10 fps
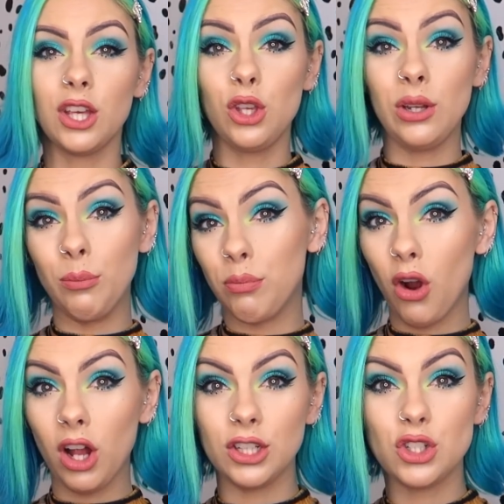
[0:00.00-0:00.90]
a cute little
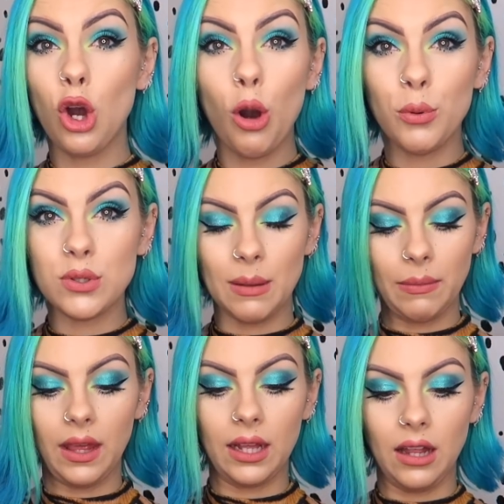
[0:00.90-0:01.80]
bralette top or
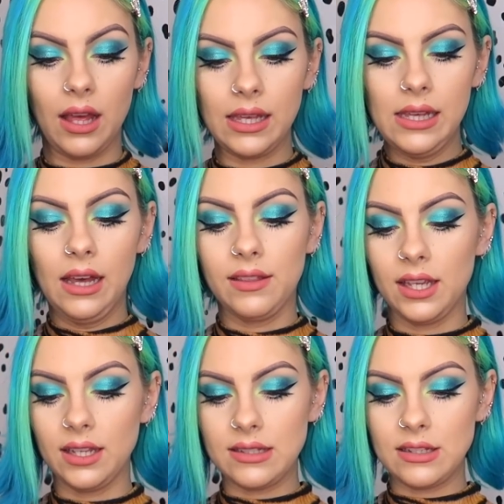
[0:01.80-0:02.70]
something. Like, I
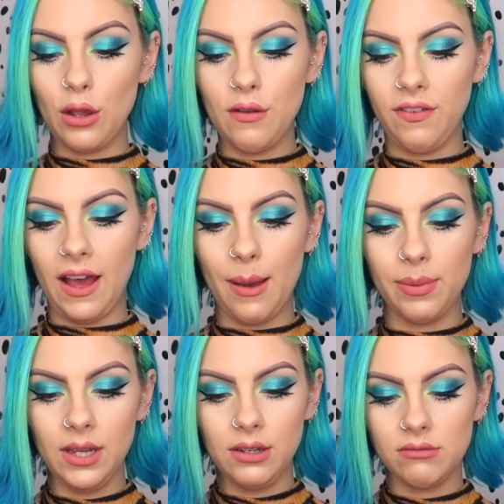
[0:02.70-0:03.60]
think it's so fab.